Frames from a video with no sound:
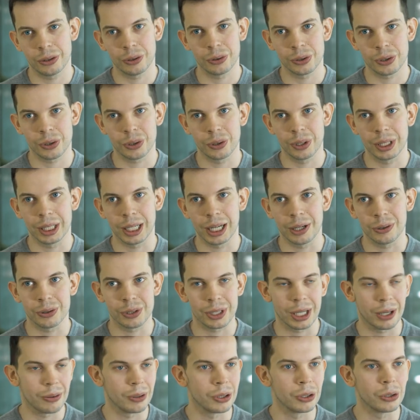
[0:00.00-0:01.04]
also allows
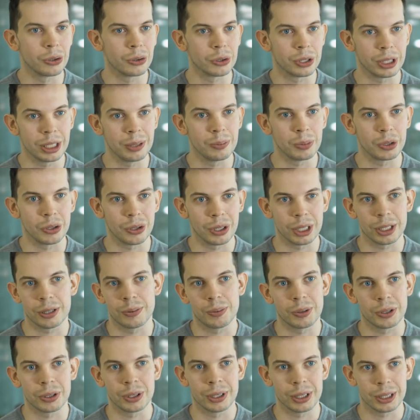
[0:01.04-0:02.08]
our whole team to
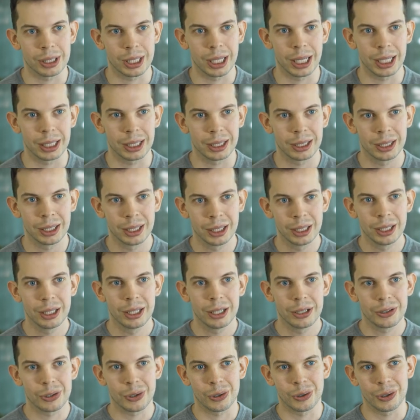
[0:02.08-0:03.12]
experience that.
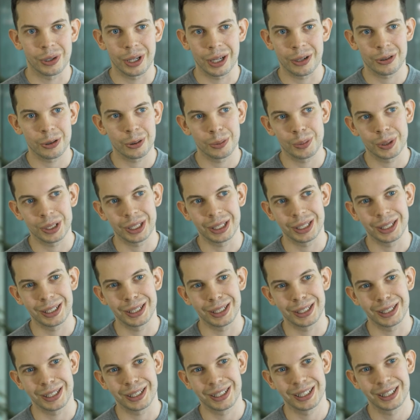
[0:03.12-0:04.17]
So
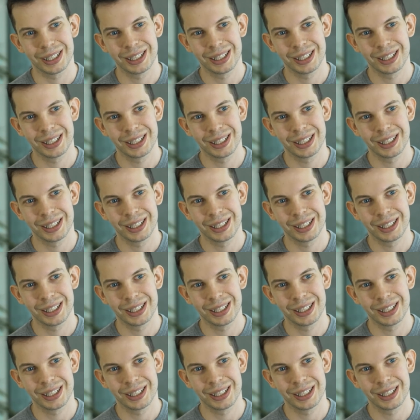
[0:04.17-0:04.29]
everybody